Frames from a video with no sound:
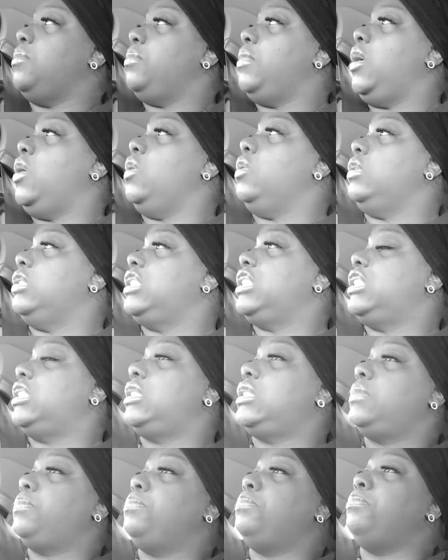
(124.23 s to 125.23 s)

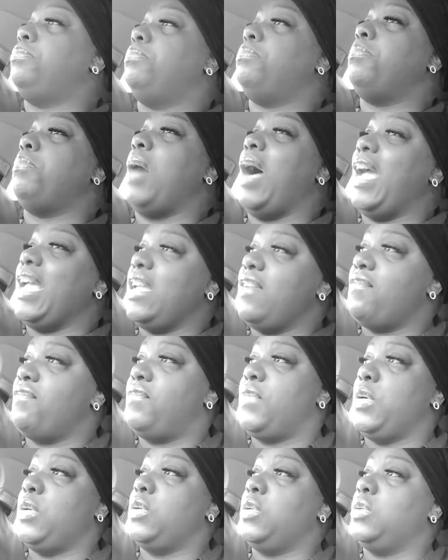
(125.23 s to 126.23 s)
most
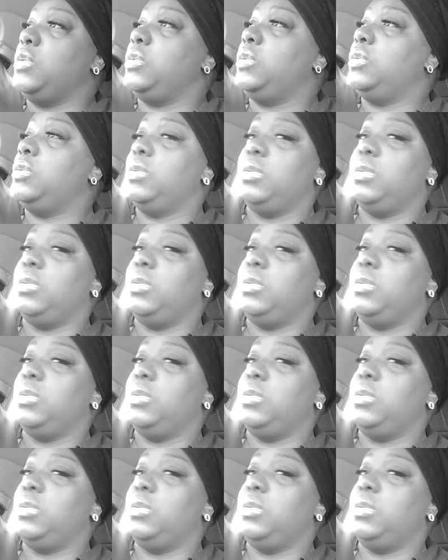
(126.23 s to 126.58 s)
spiteful